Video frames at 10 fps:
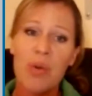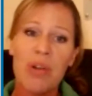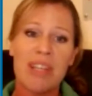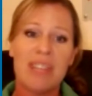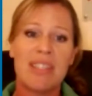
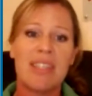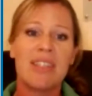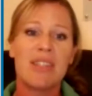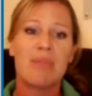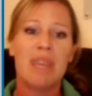
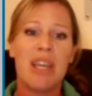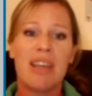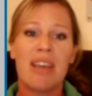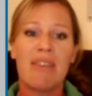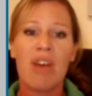audiences to
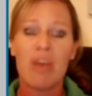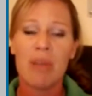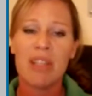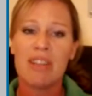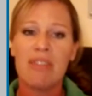make
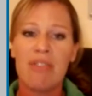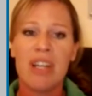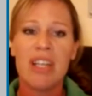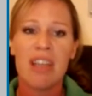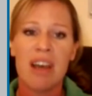environmentally
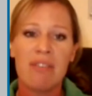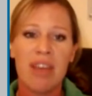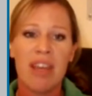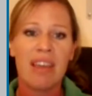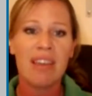friendly
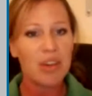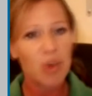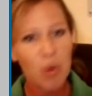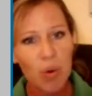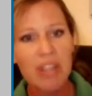diving
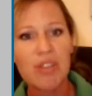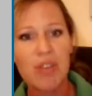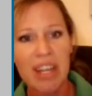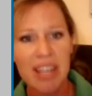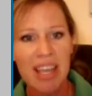cool and
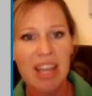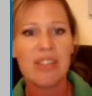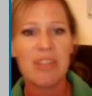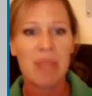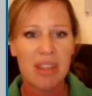trendy
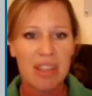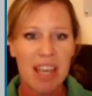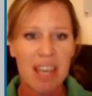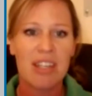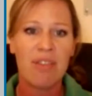and something
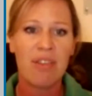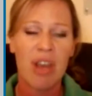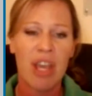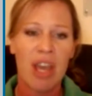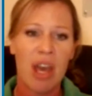that's actually
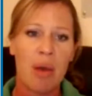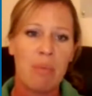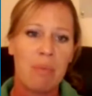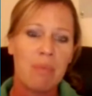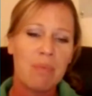very
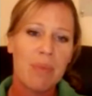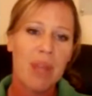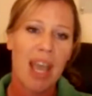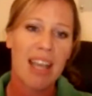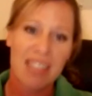
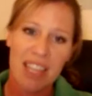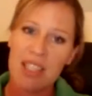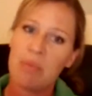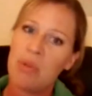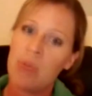
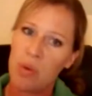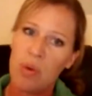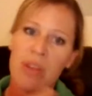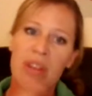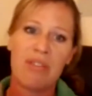accessible to
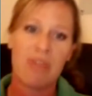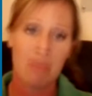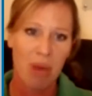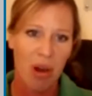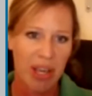all of the
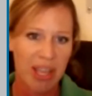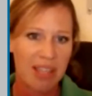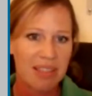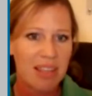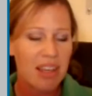different
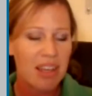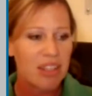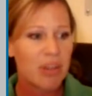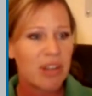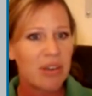markets.
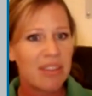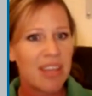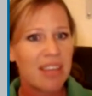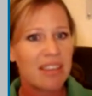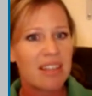So I don't
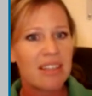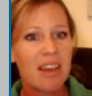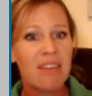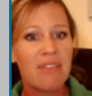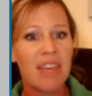think that
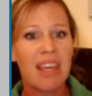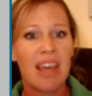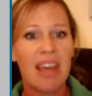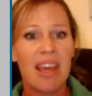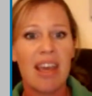
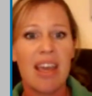diving,